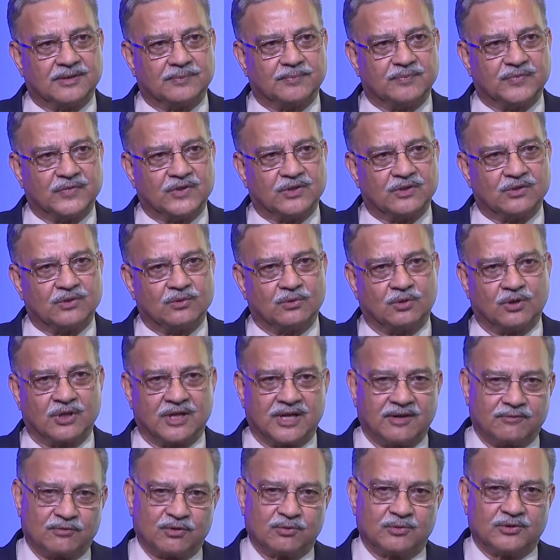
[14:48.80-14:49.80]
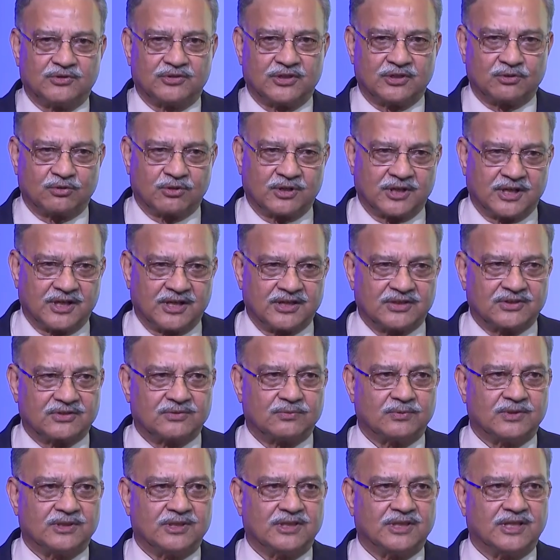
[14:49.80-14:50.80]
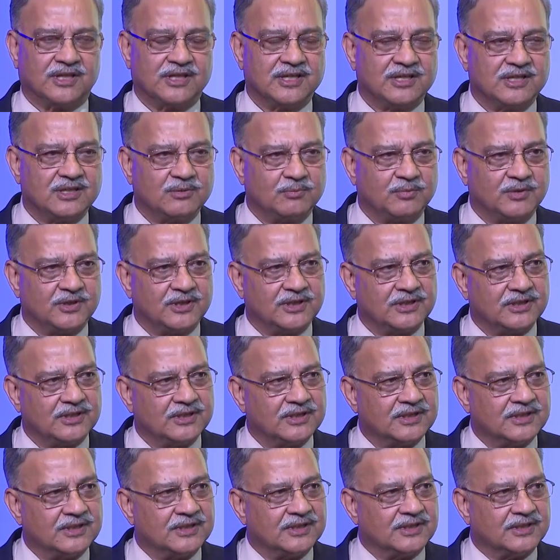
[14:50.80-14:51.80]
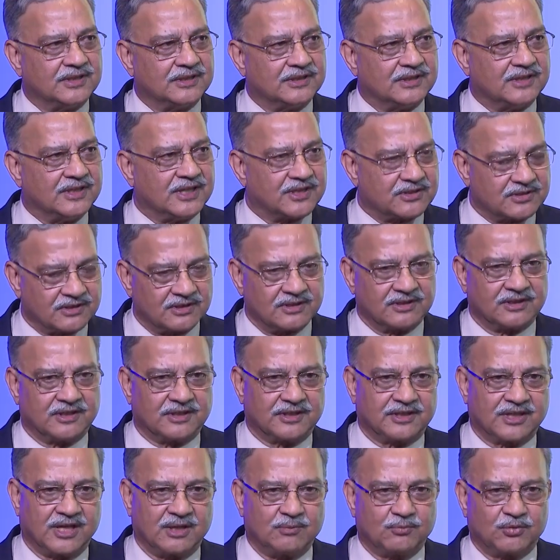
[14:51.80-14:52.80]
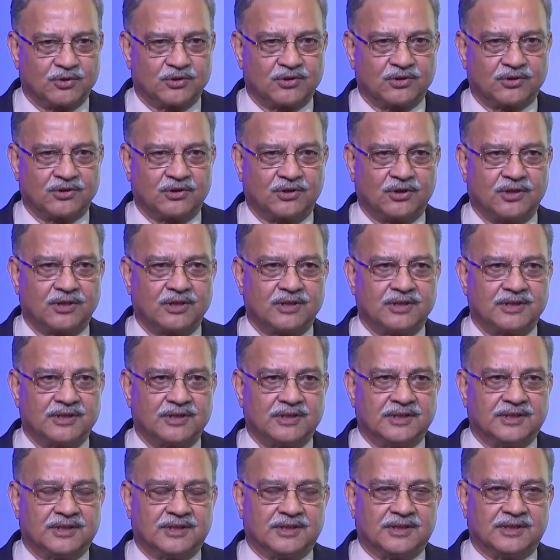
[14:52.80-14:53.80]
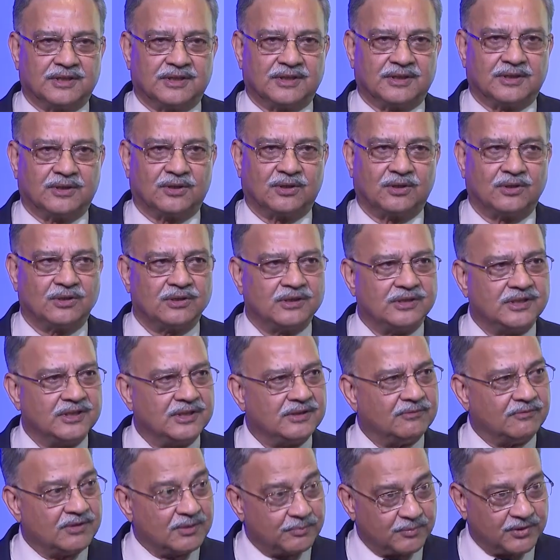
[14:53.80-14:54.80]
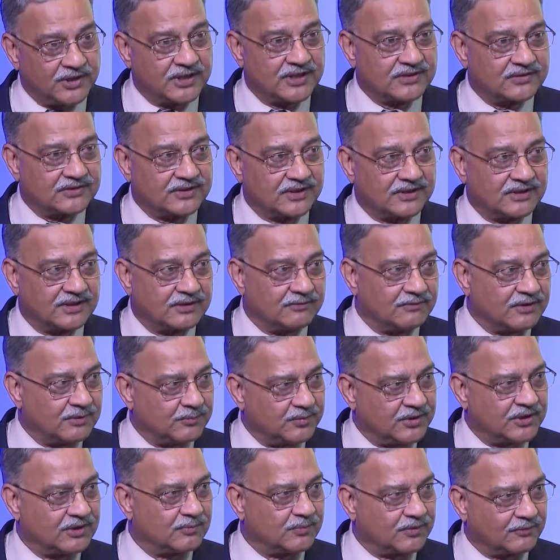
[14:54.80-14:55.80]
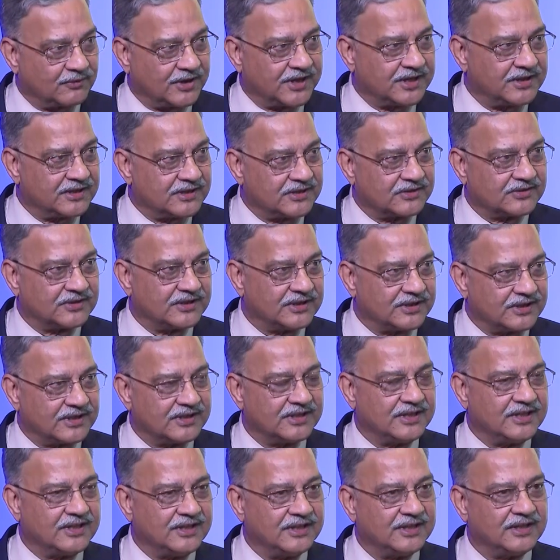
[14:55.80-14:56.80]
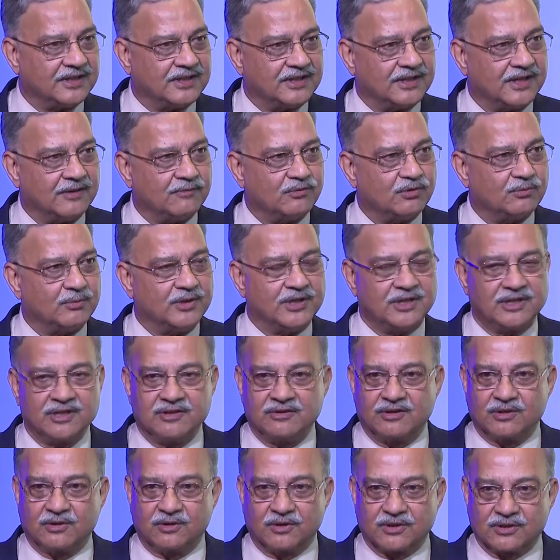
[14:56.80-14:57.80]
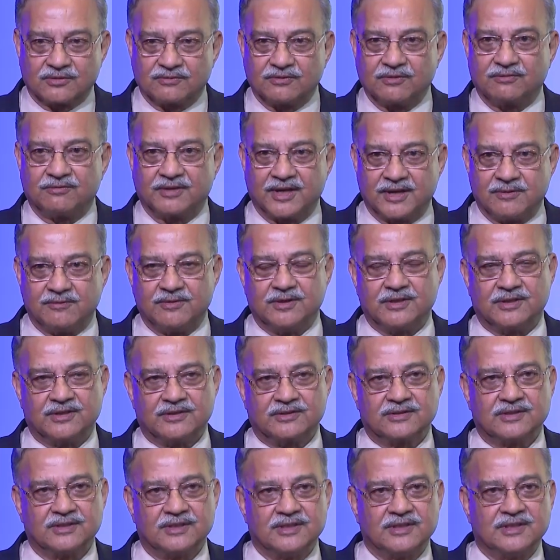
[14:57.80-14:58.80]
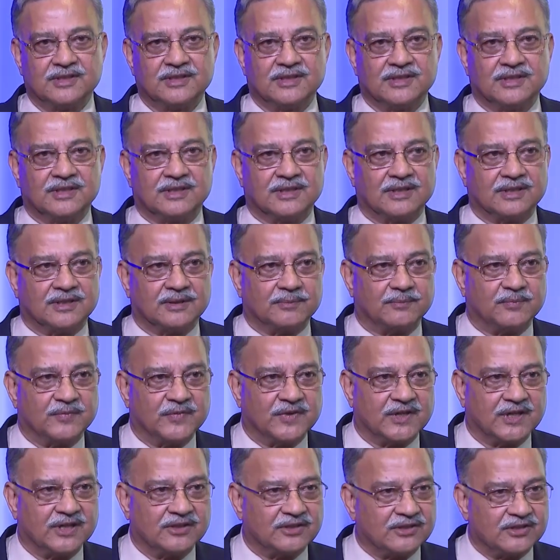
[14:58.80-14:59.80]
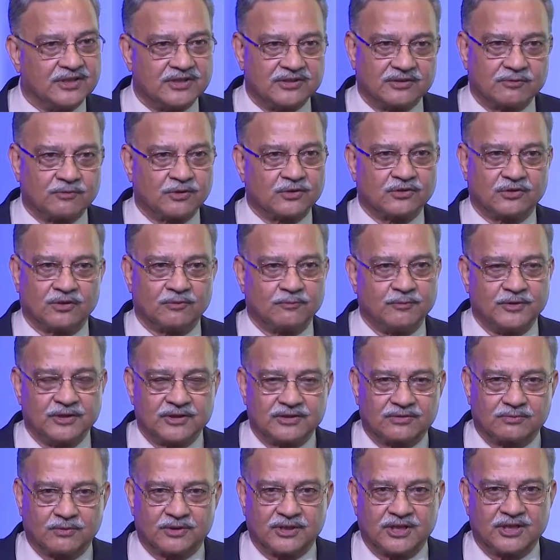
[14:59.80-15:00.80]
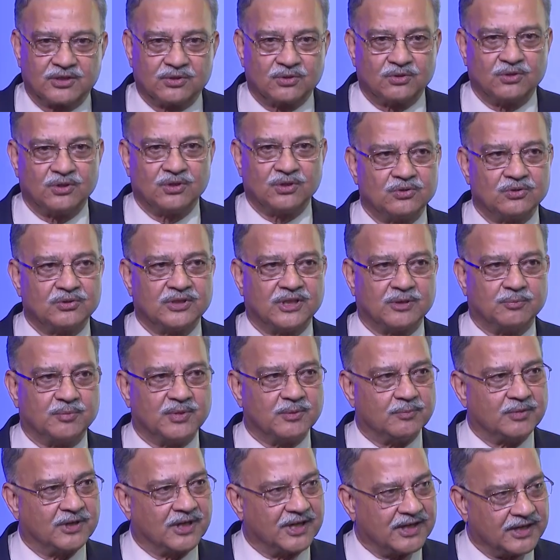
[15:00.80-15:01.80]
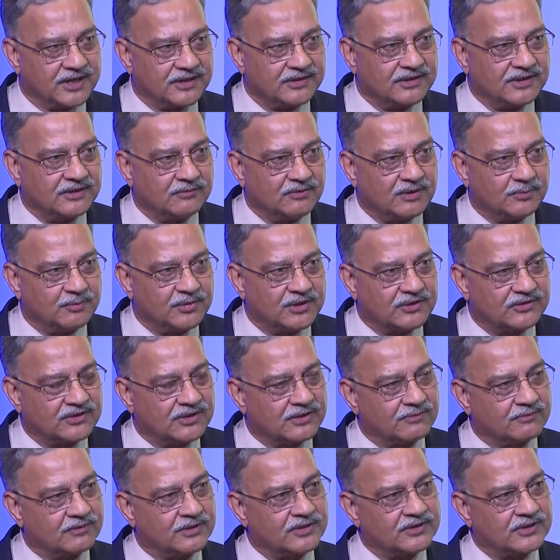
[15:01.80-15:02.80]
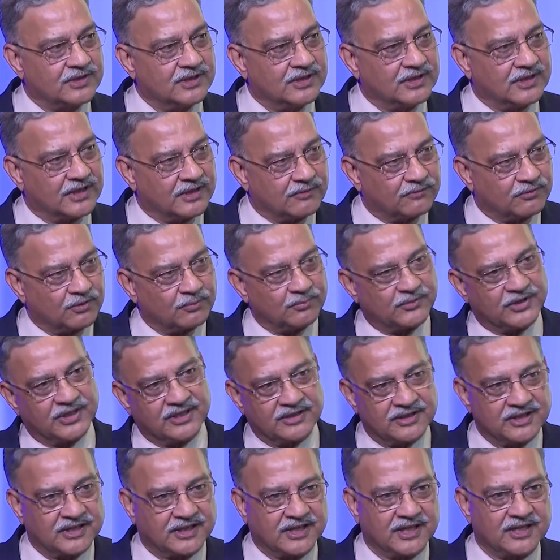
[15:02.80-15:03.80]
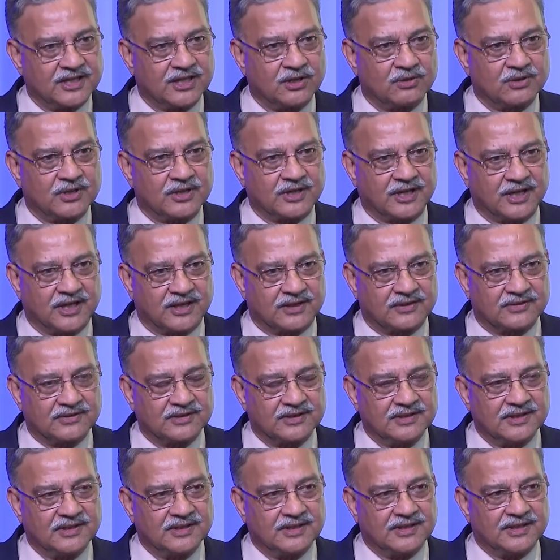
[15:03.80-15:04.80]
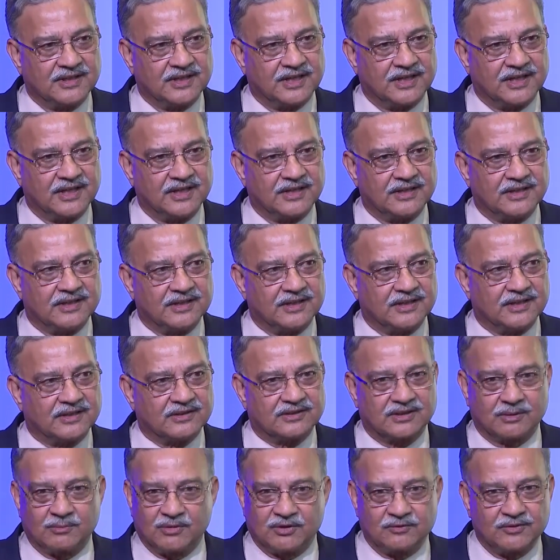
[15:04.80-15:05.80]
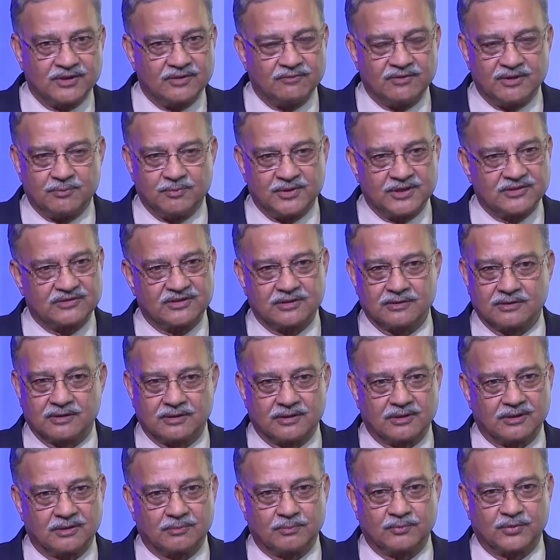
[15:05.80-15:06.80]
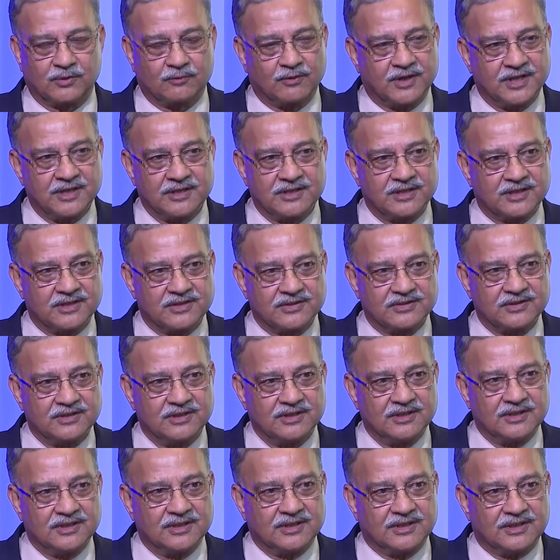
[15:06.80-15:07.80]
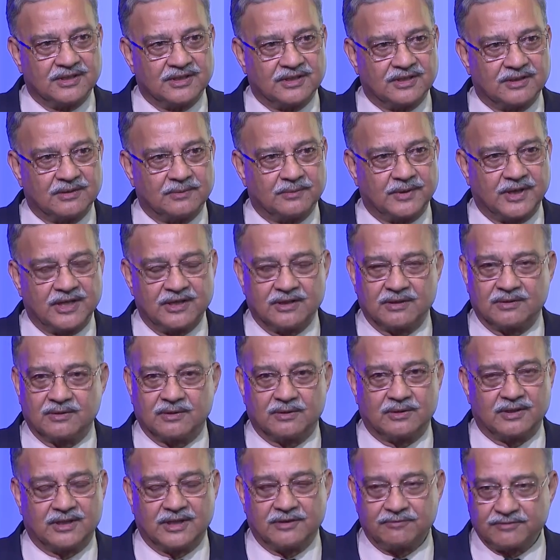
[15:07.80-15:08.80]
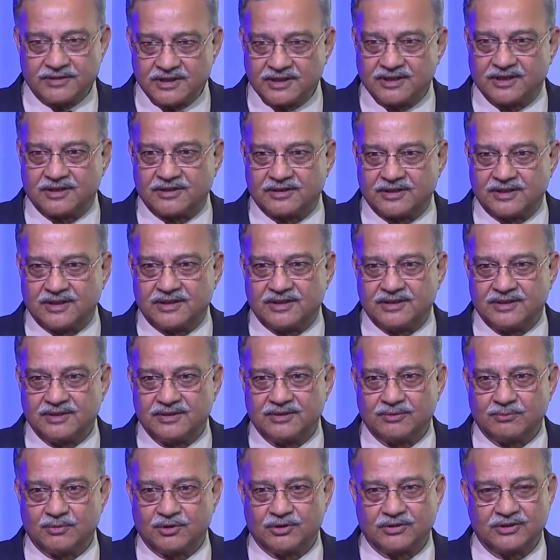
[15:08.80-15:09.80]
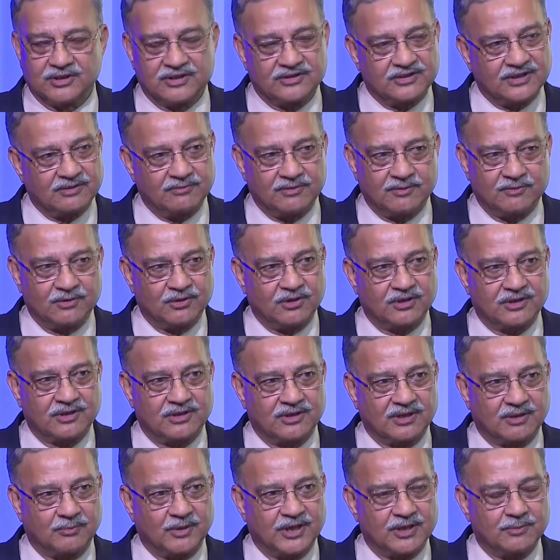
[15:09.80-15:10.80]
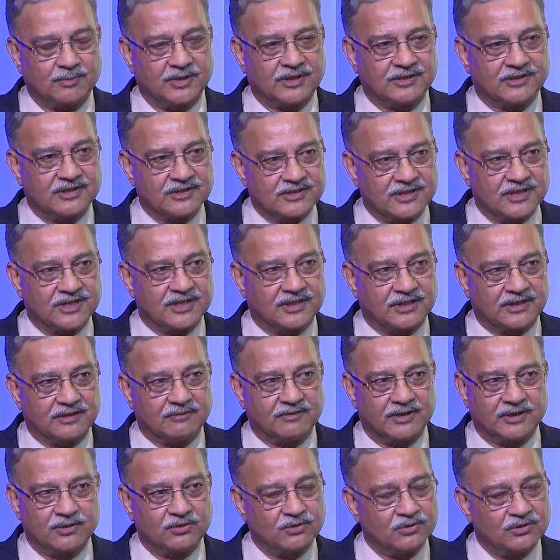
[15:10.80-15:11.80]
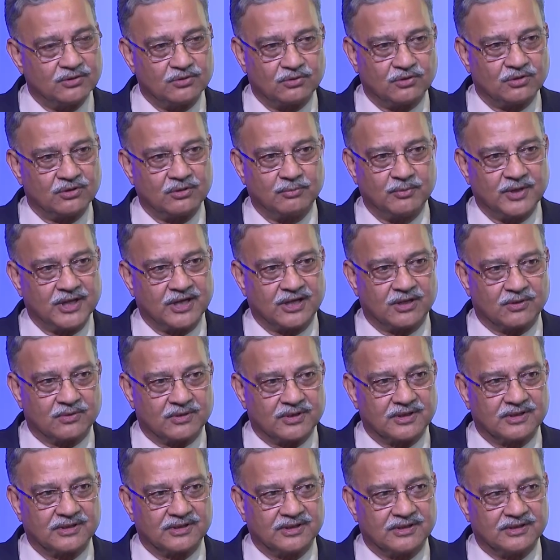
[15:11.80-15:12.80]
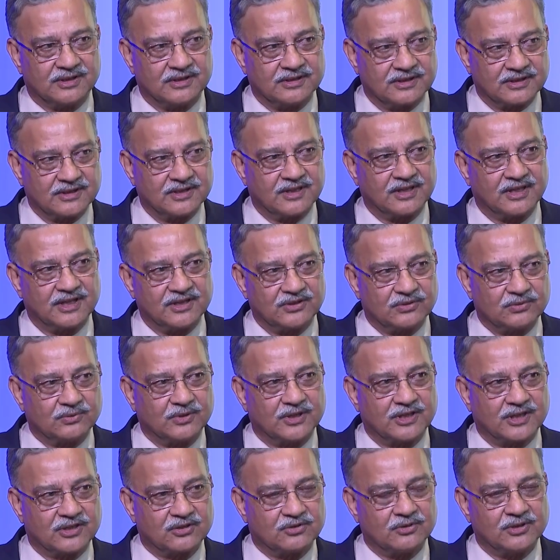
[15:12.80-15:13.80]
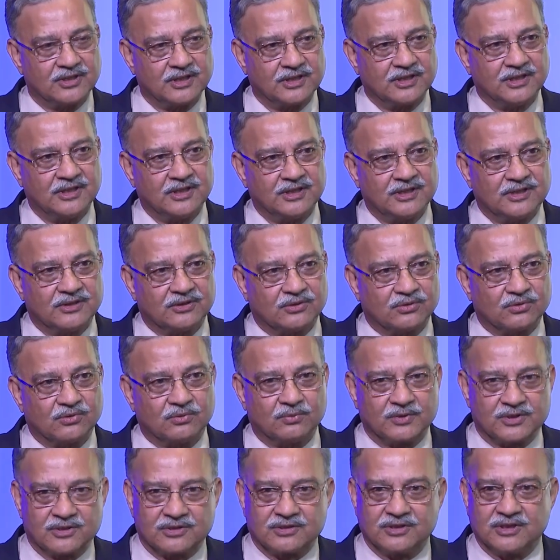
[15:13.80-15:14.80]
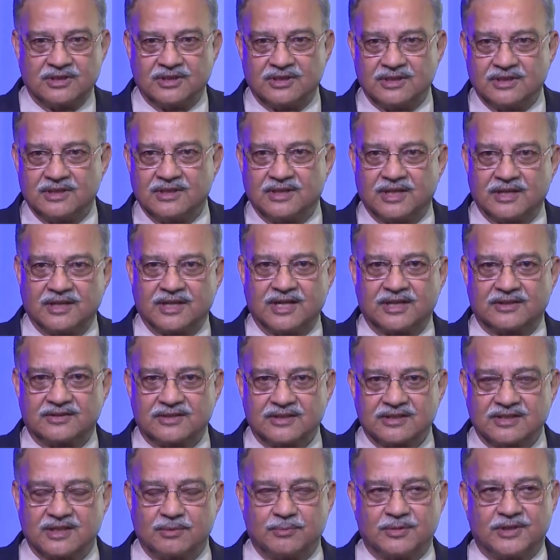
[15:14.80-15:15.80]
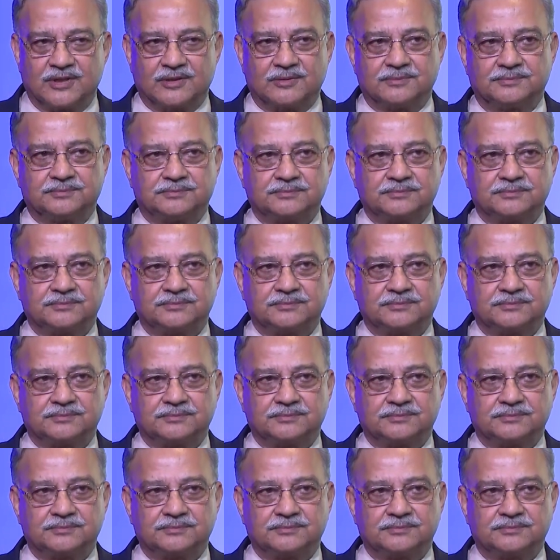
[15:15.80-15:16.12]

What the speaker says: You all have to be synchronized with the NTP, the National Time Protocol. All the VPS and the VPN providers here in India have to maintain records for 5 years. And the reason was obvious, what I told that people hire these VPS servers and from there they carry out attacks. And some of the VPS providers had left the country because they said we will not abide by this directive. And you could make out that these are the guys who are actually through which the attacks are coming.